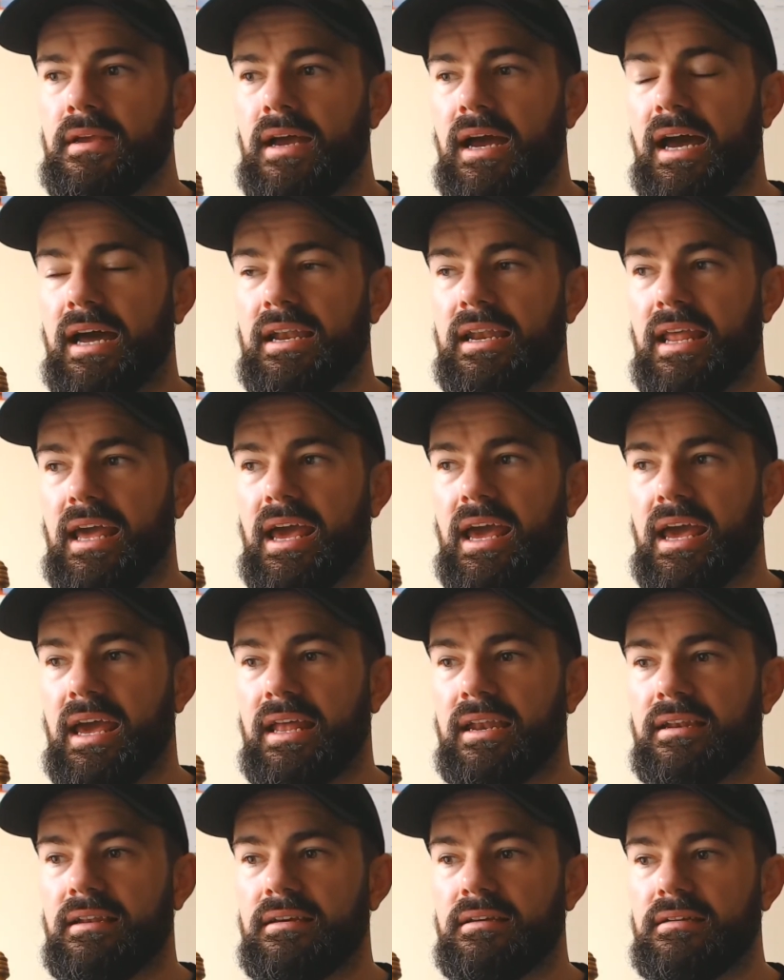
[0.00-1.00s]
and
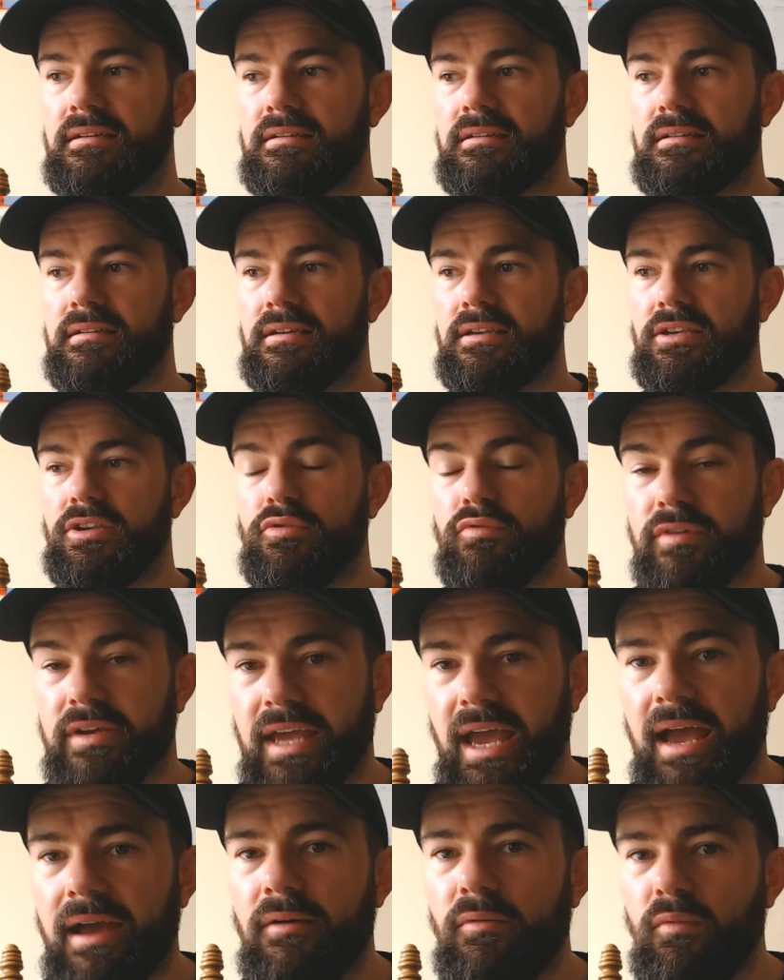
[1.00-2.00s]
then you
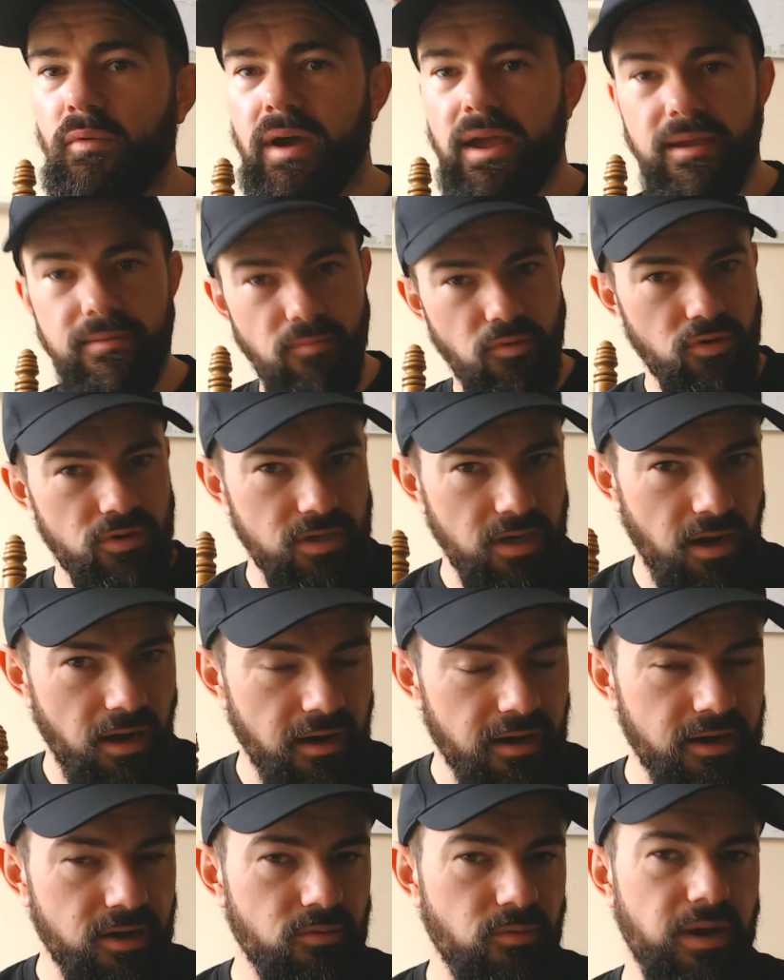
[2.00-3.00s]
get way more
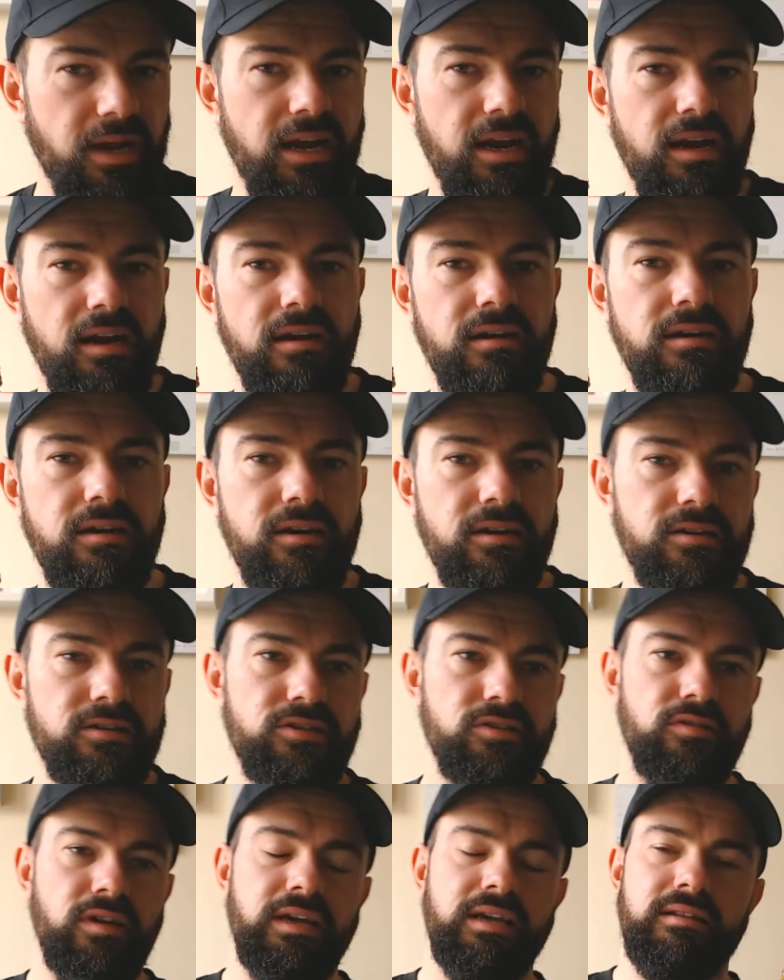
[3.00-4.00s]
tired way earlier. So
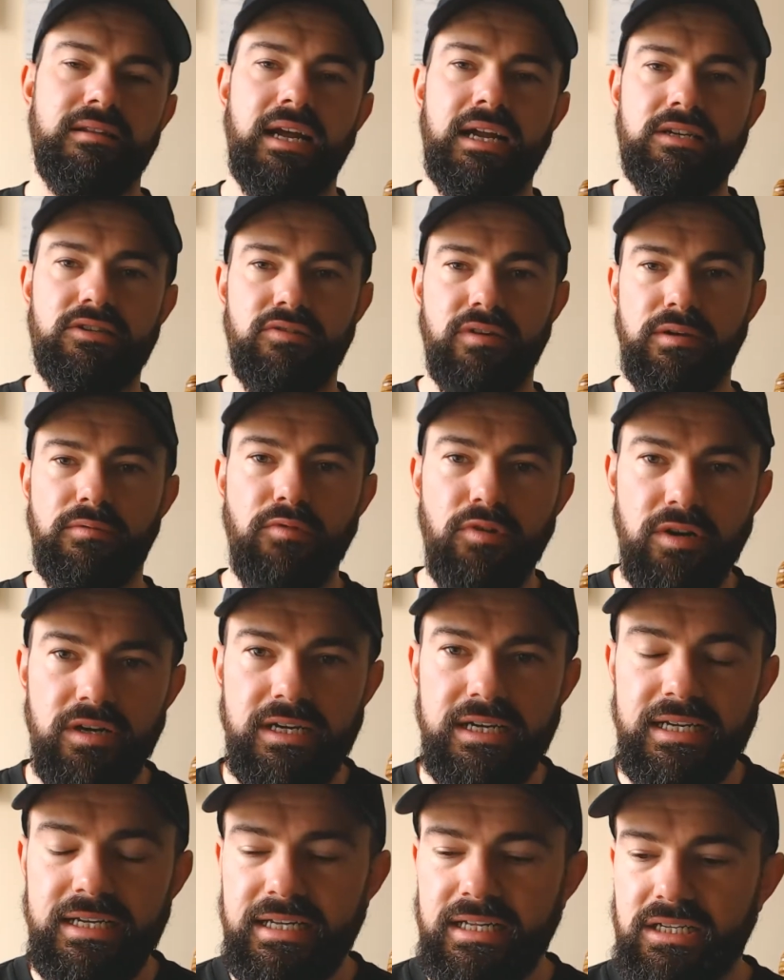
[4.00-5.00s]
like naturally
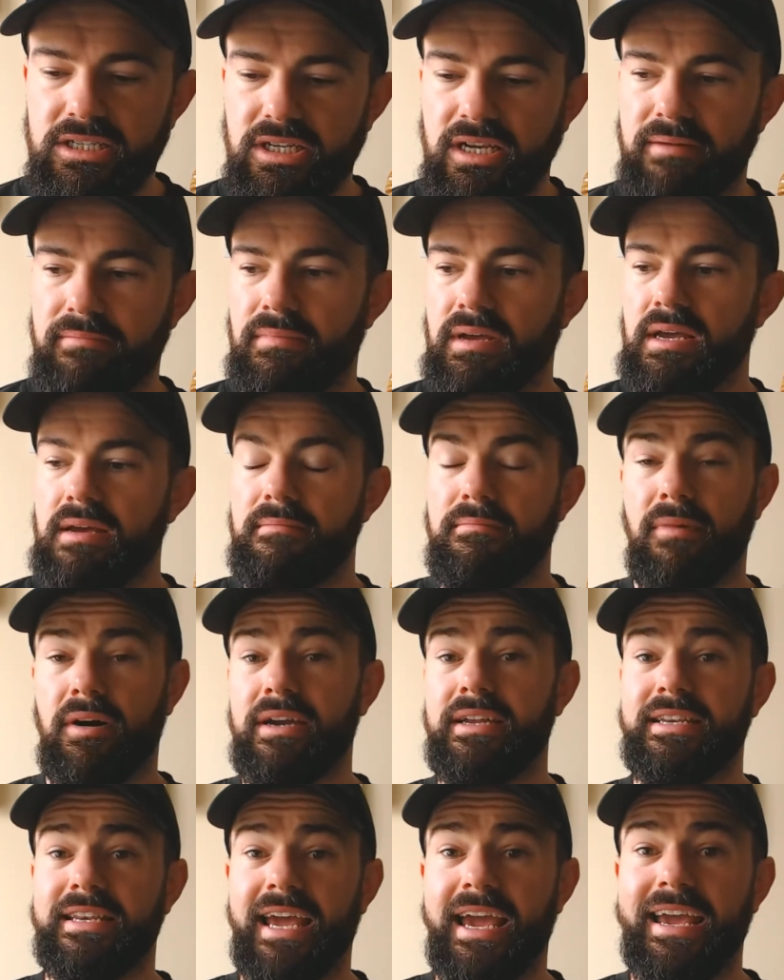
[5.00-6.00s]
working in a gym, my
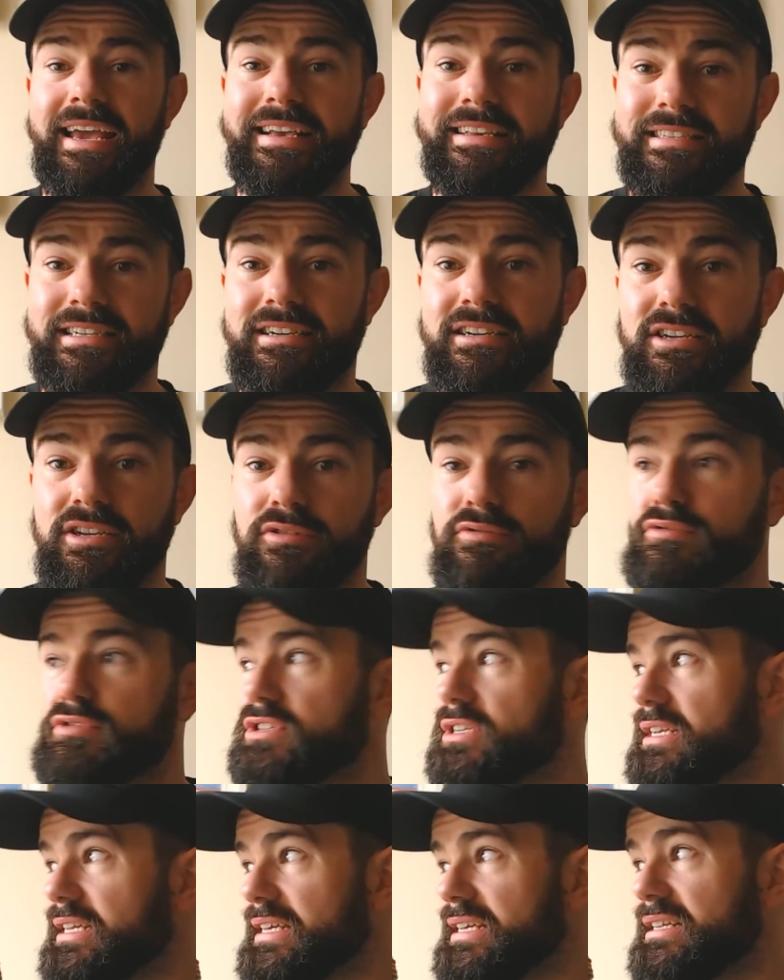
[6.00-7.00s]
days are
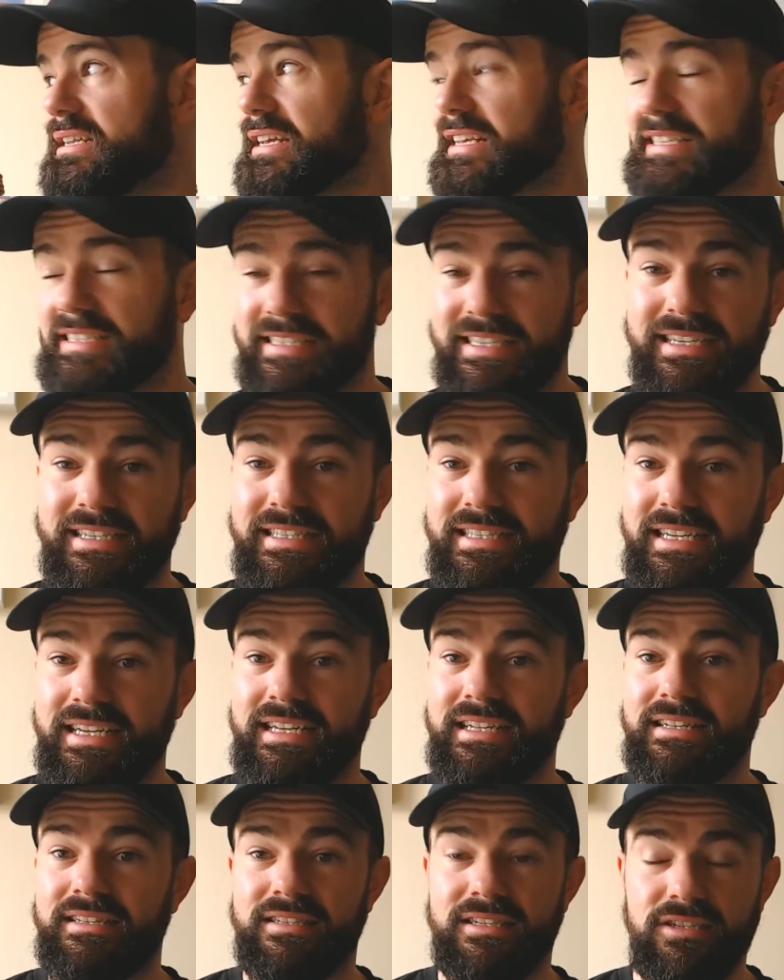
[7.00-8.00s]
usually like
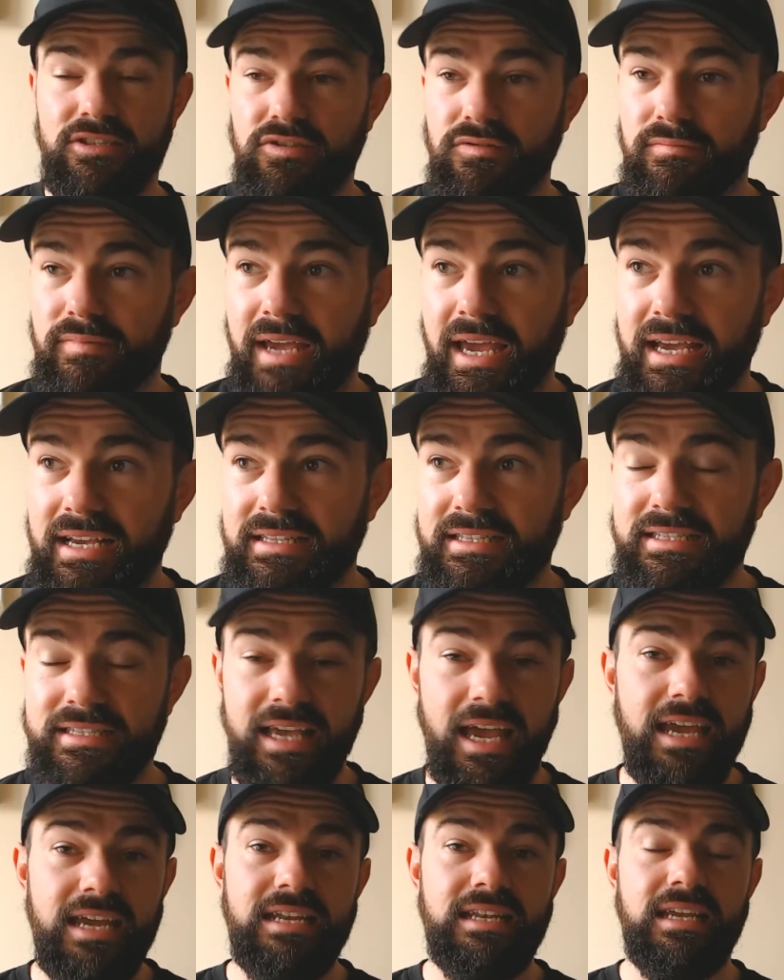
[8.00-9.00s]
16 to some cases
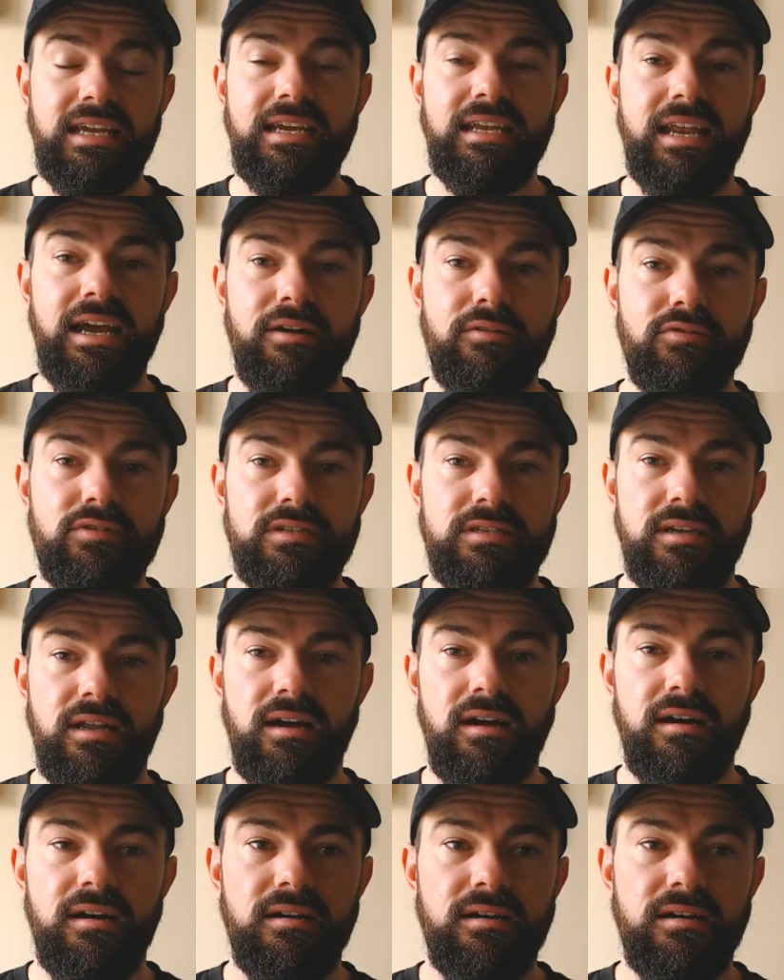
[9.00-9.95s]
18 hours long,